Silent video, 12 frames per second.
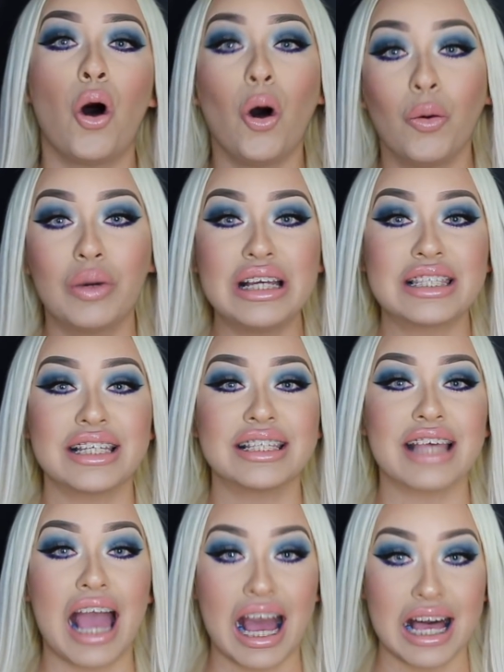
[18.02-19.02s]
always
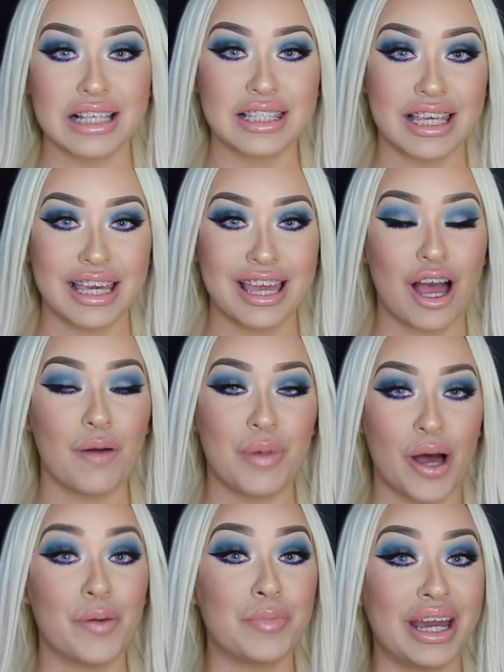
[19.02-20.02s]
is asking
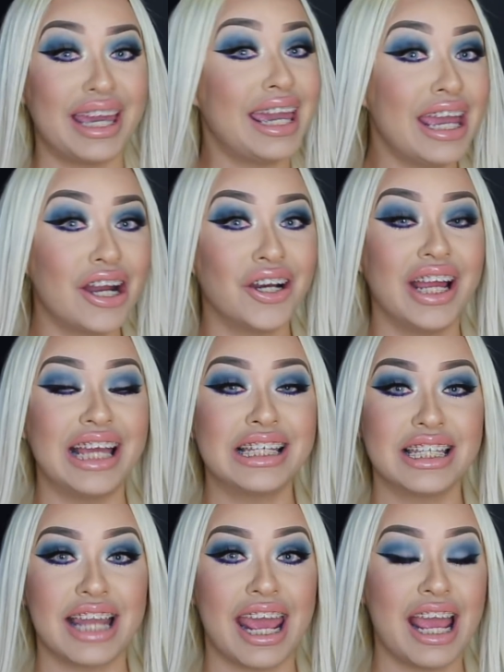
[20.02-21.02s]
about my hair, and
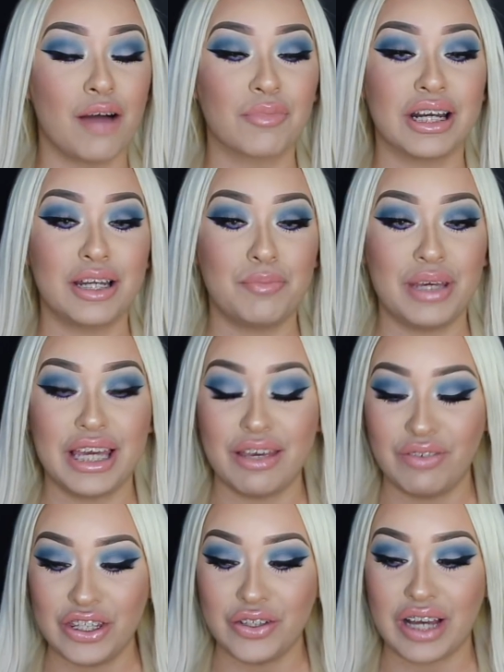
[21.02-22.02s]
today I'm going to be
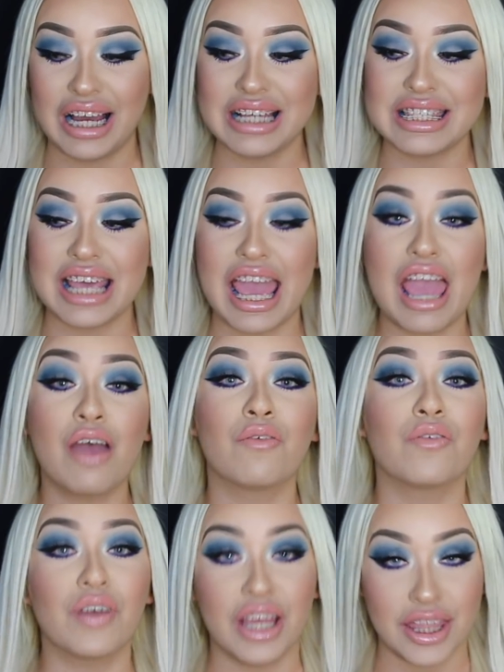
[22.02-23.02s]
giving you guys
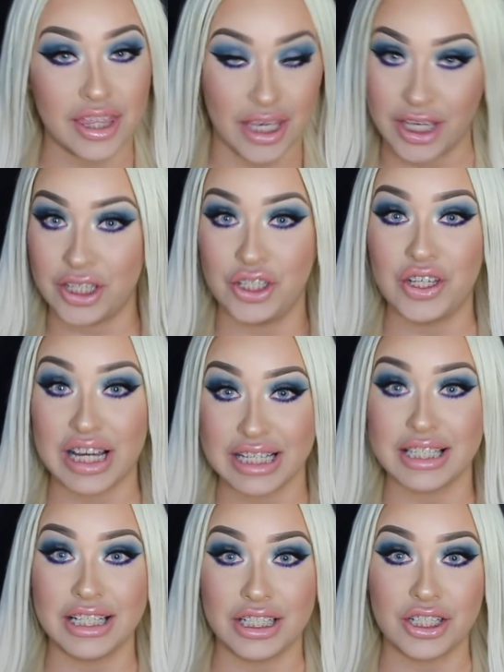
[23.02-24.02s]
everything you
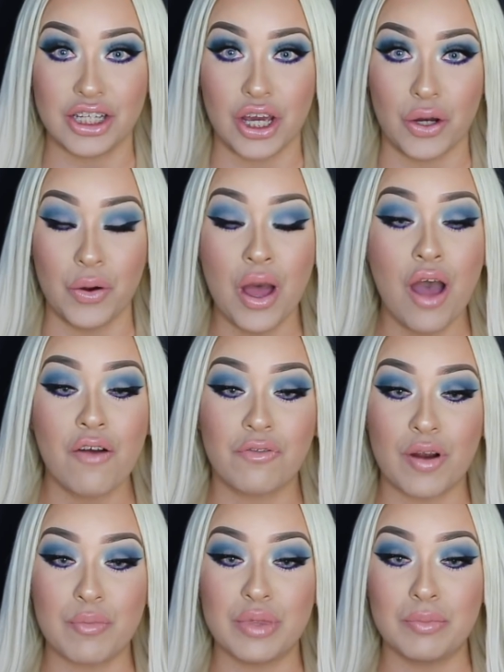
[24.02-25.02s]
guys need to know,
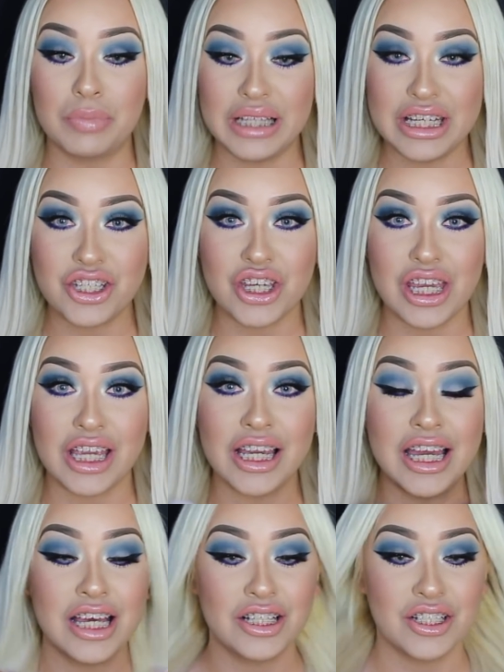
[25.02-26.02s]
from the bleaching
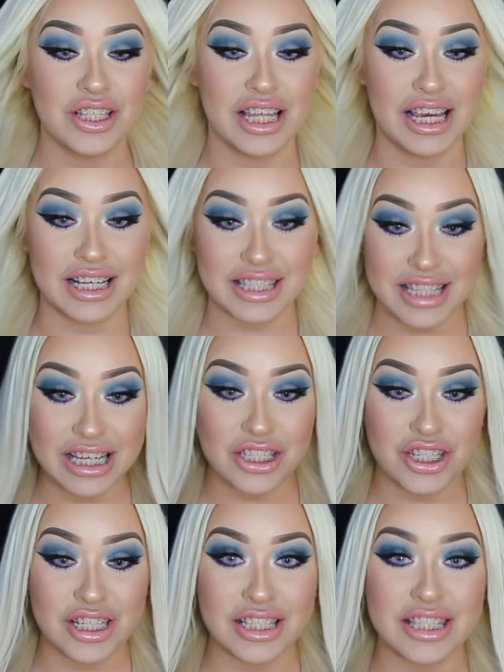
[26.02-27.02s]
to the
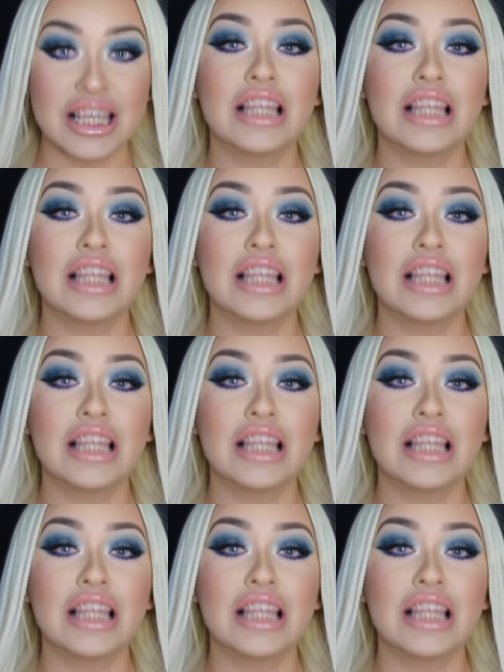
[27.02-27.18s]
extensions,